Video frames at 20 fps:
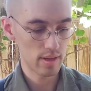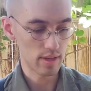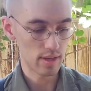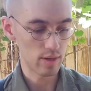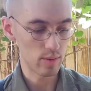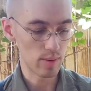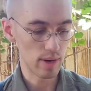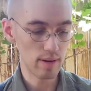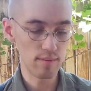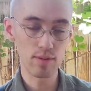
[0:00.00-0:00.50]

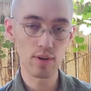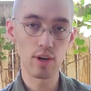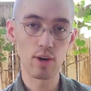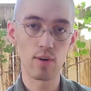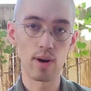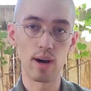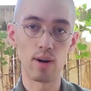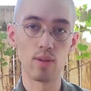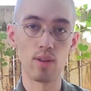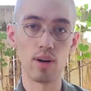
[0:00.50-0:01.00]
you never know
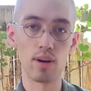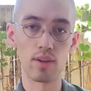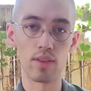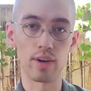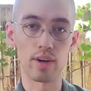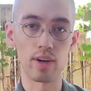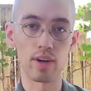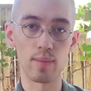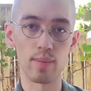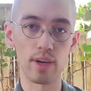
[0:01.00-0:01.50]
how long
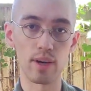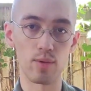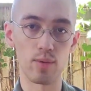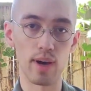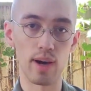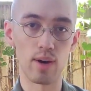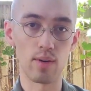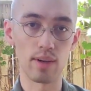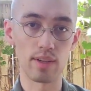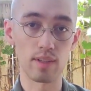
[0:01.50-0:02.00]
they're going to be
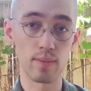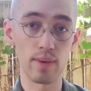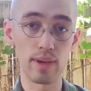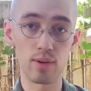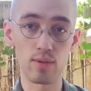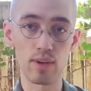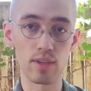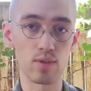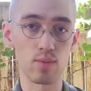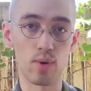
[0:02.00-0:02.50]
around. It's a big reason